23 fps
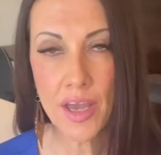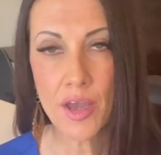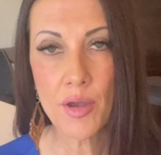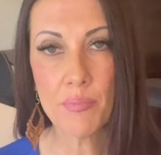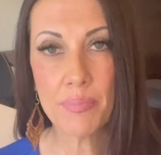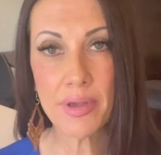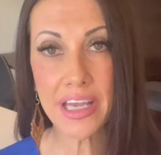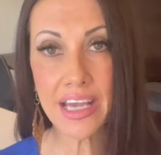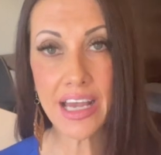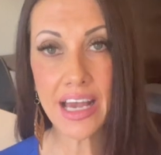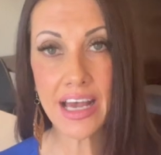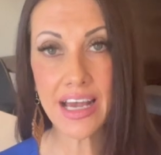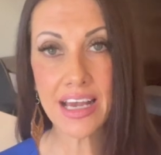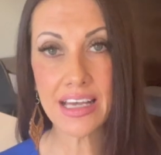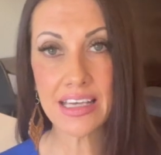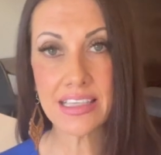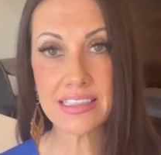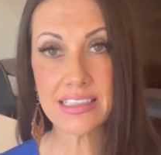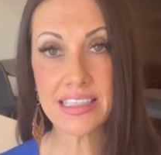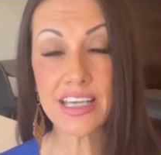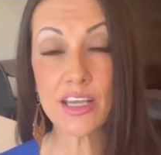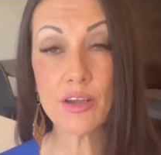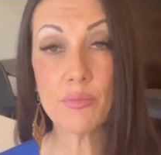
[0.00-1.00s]
because
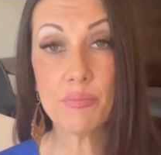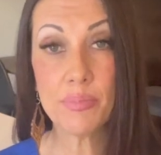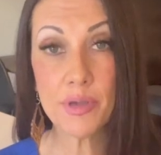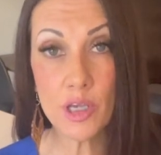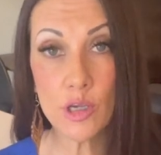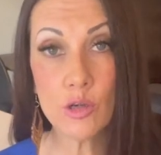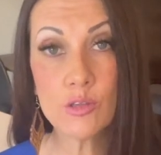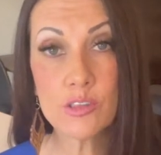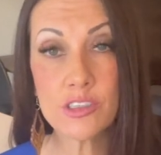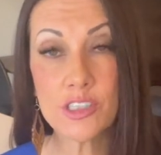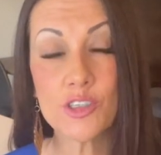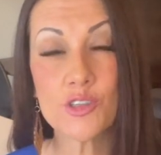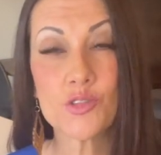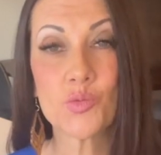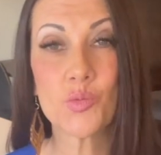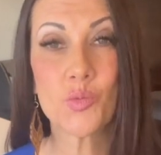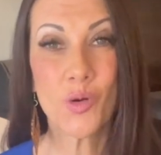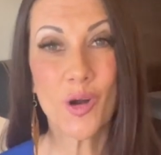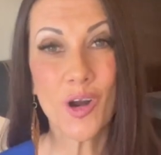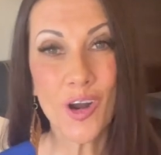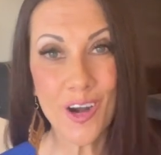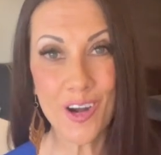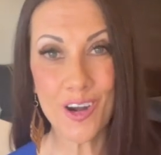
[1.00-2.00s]
the abuse is
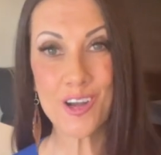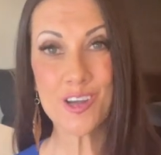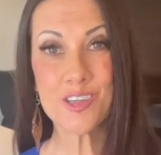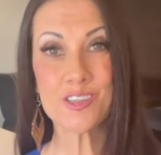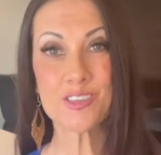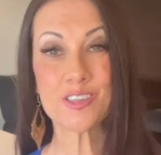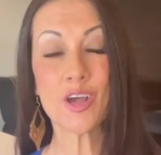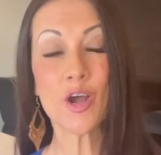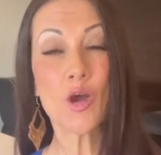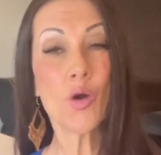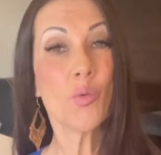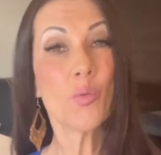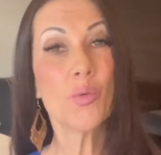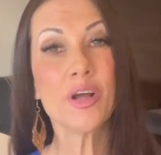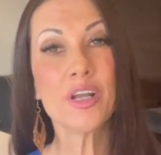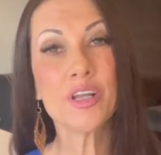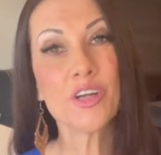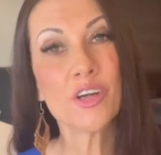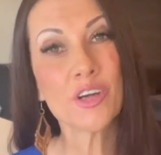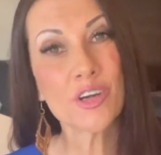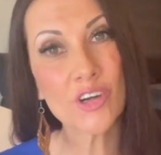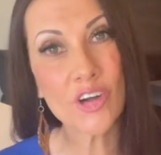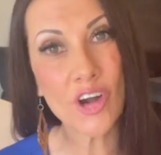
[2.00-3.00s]
worse when
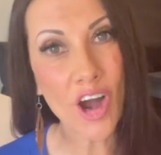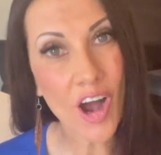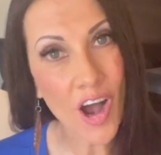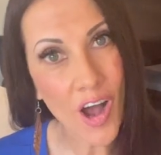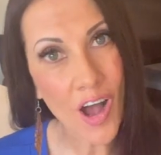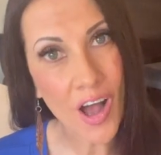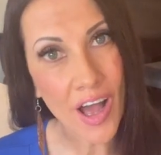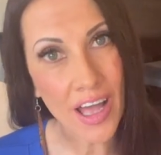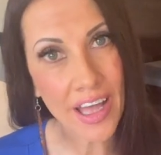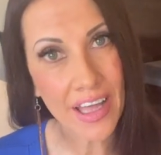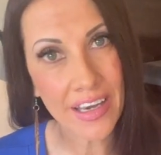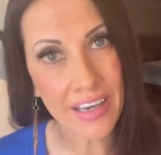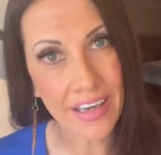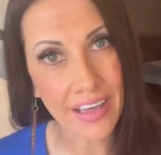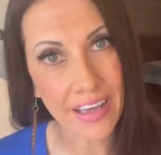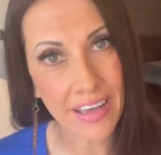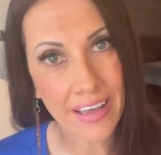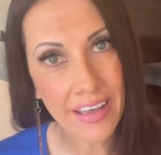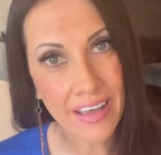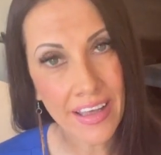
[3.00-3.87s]
you're gone.